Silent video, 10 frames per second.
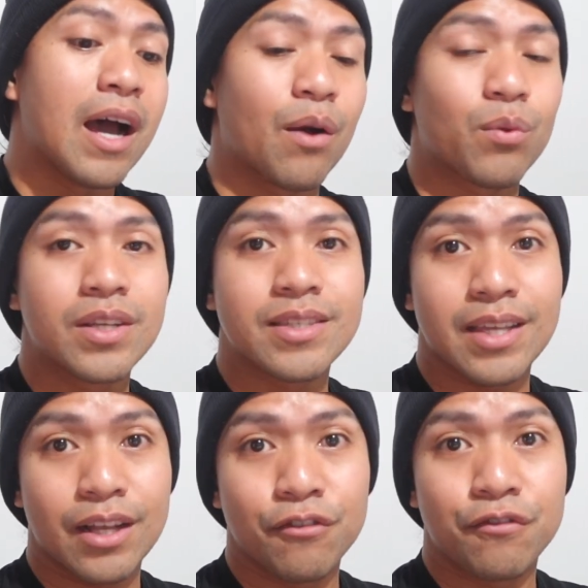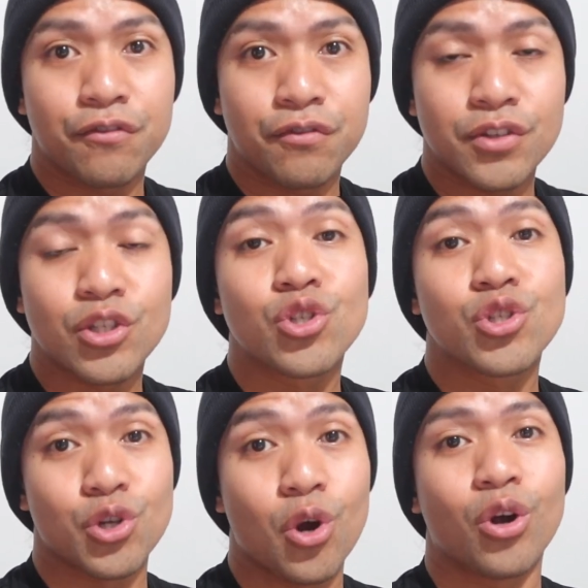ourselves
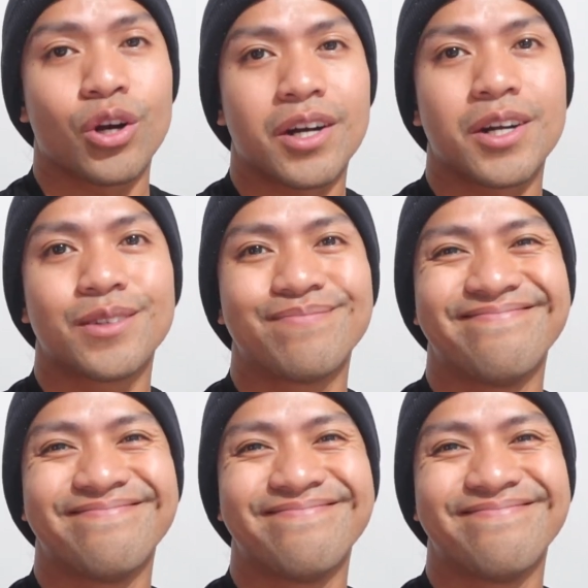stronger.